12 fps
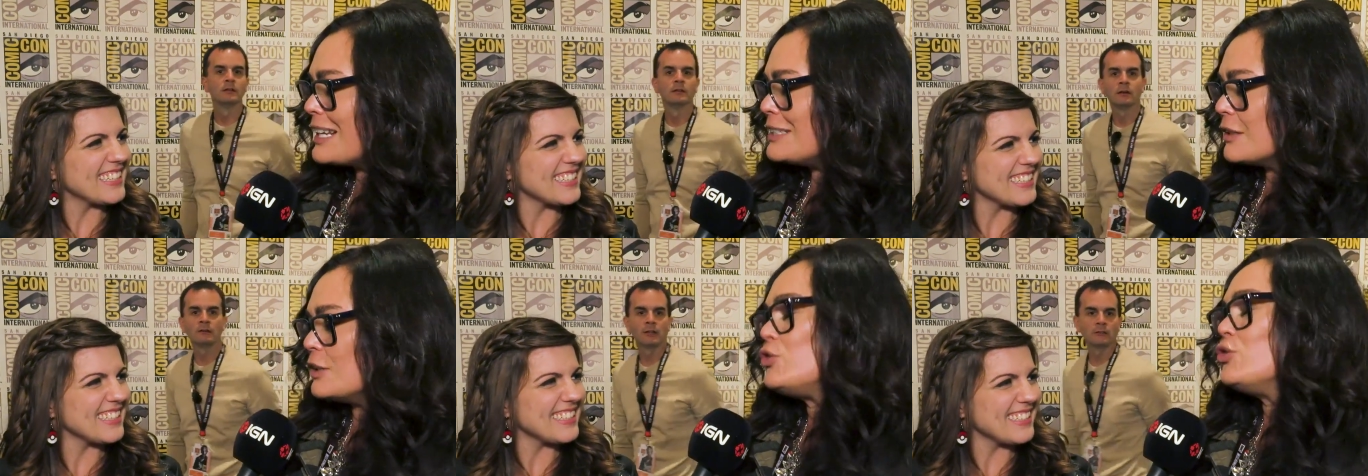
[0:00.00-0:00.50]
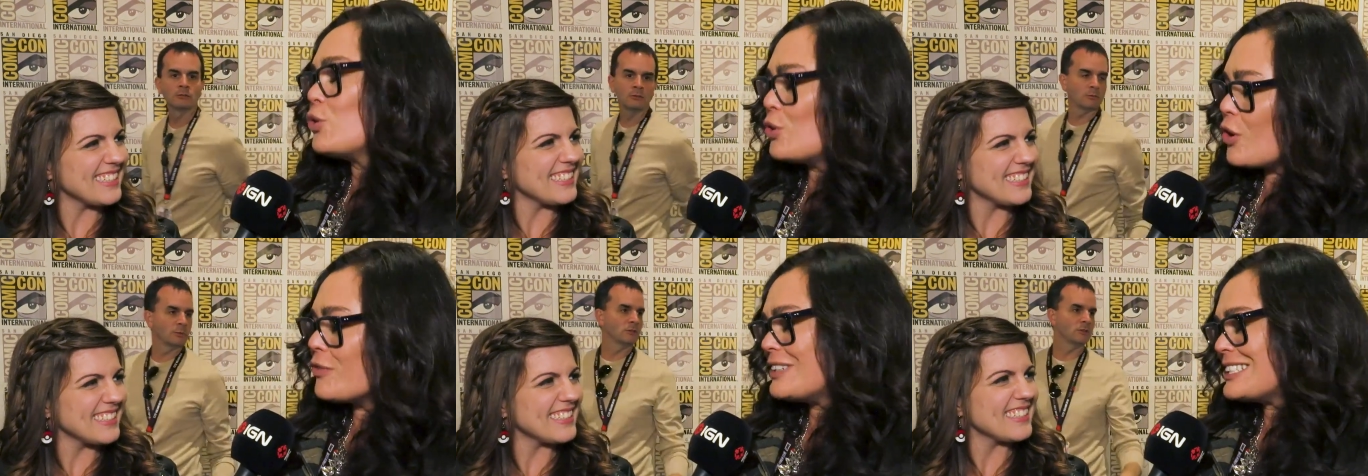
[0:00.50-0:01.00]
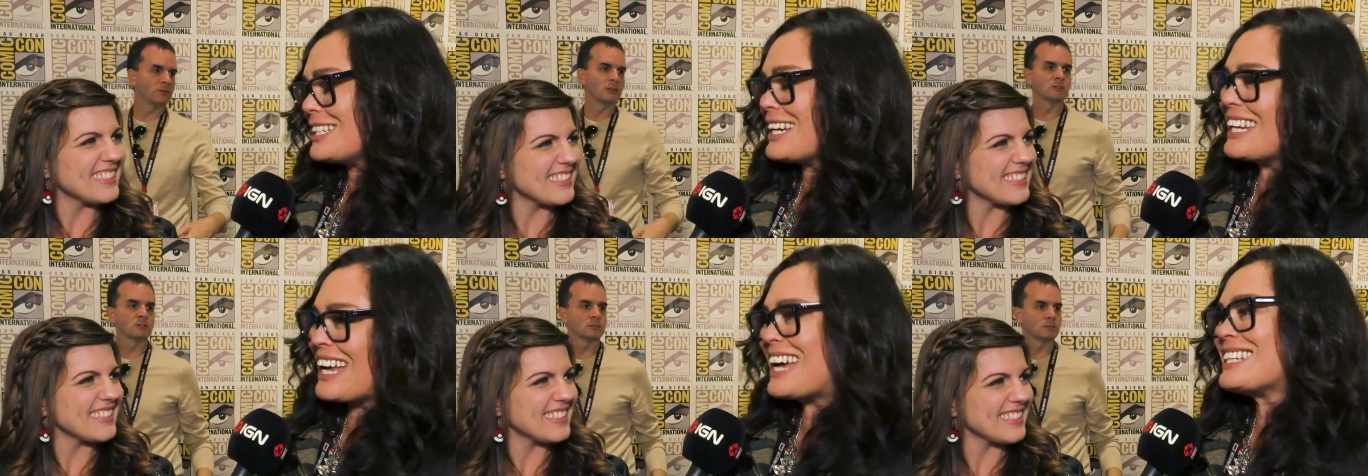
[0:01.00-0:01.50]
Speaker 1: I, you know, obviously I
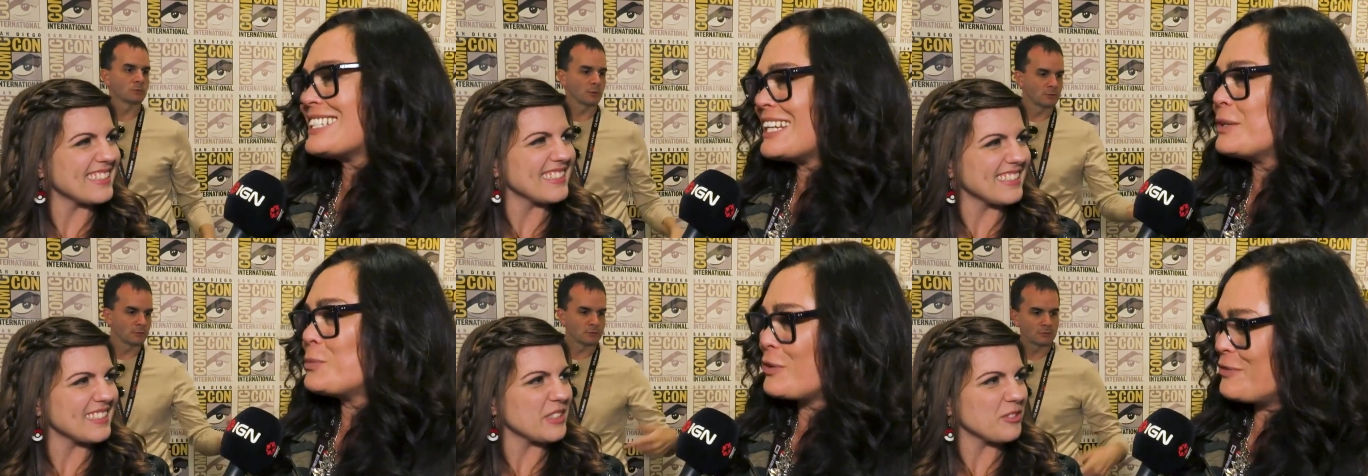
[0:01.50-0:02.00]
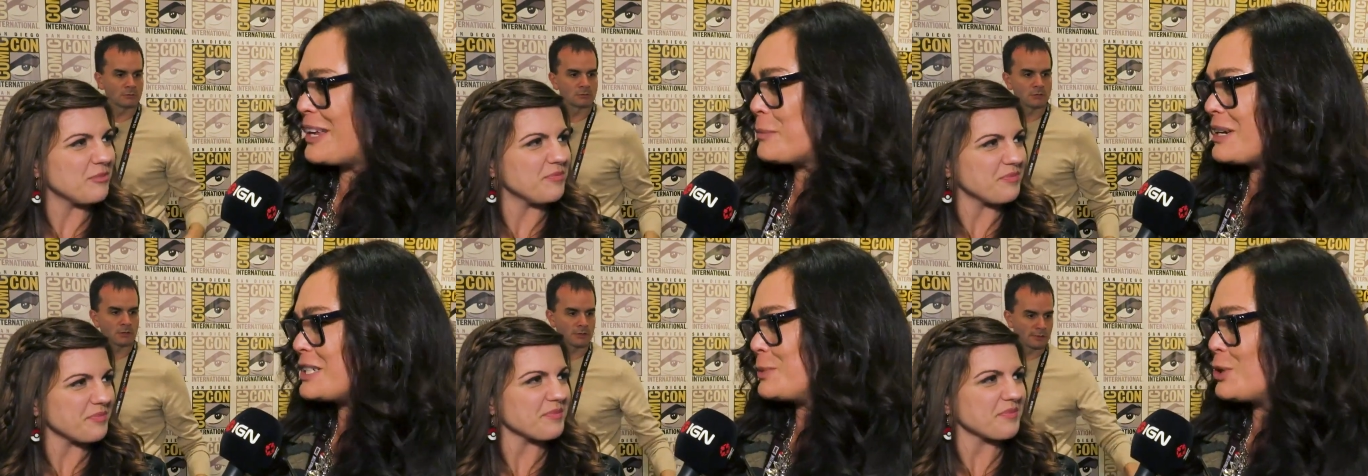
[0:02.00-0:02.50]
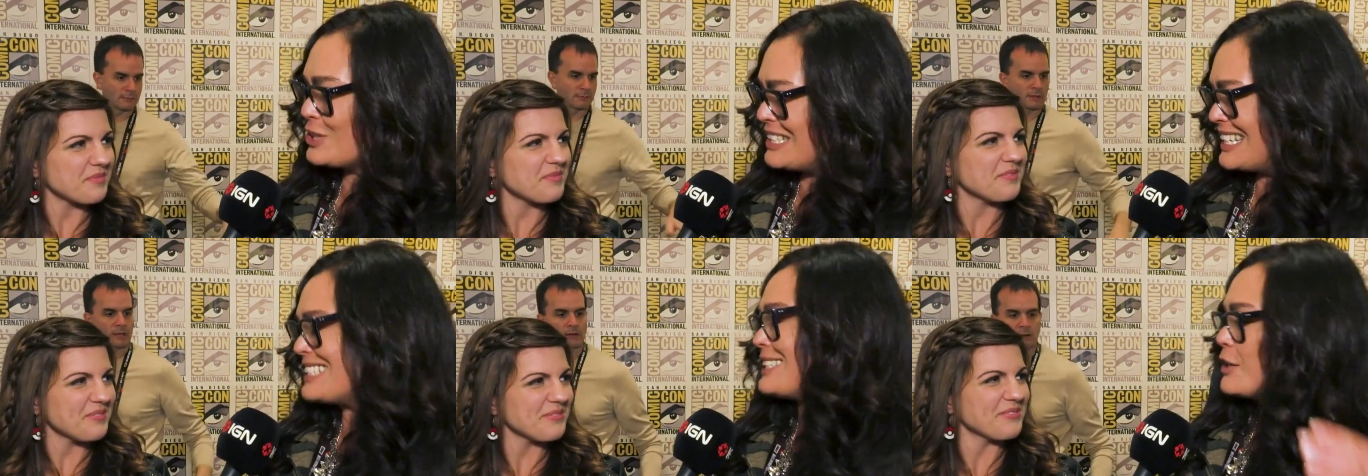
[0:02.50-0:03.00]
can't tell him off that much because
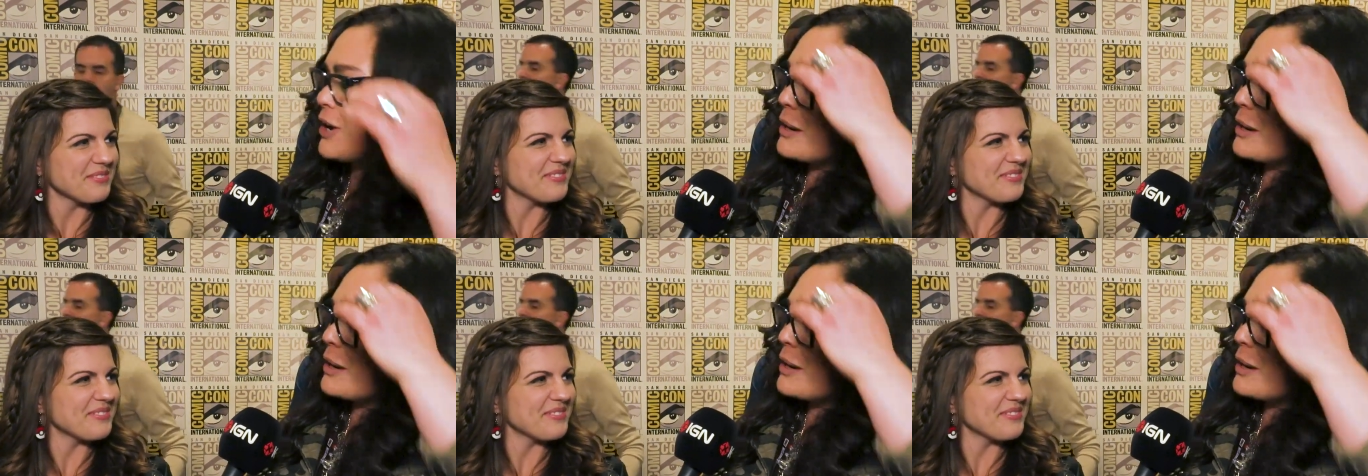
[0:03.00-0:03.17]
he is the